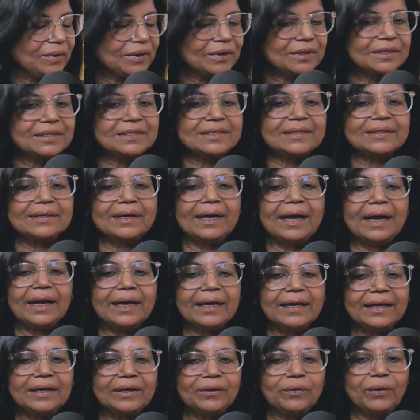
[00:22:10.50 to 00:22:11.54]
Because
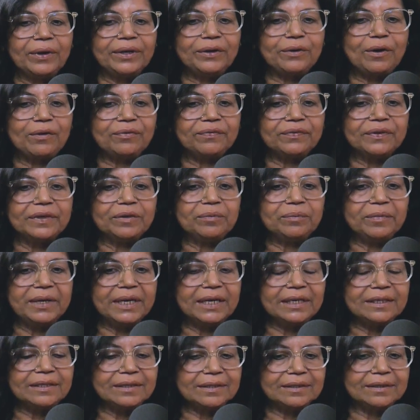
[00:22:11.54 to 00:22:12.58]
I quite
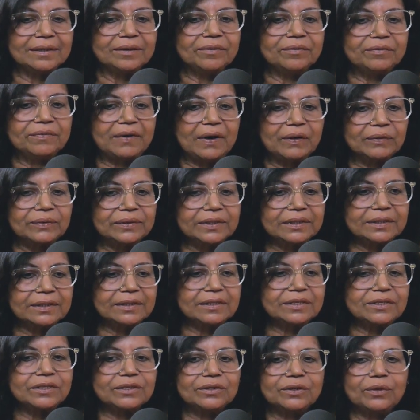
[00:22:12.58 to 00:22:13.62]
often meet
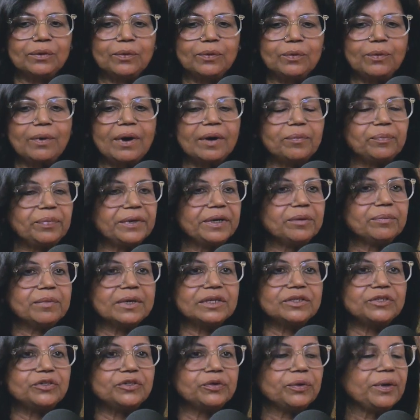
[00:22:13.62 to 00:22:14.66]
founders who are
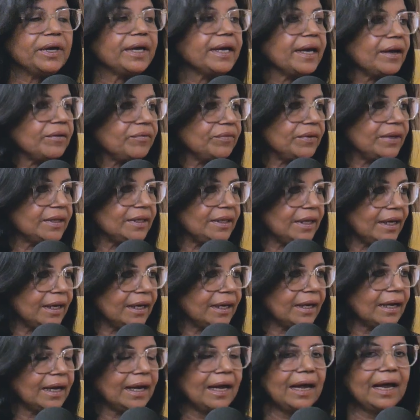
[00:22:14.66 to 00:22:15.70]
pretty much doing
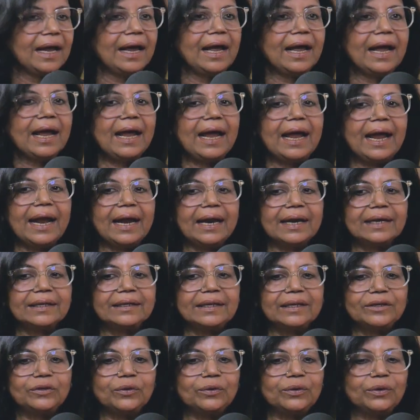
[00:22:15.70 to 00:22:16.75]
everything
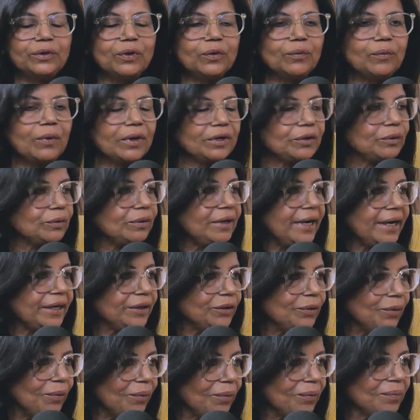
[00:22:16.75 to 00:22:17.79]
and they don't know what to
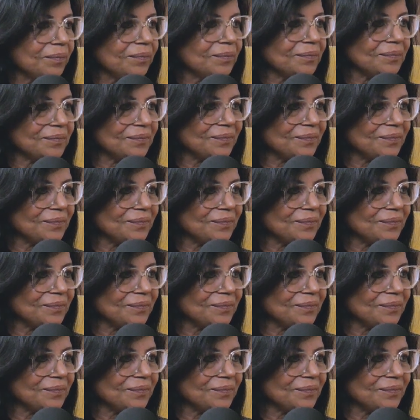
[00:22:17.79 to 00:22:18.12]
let go.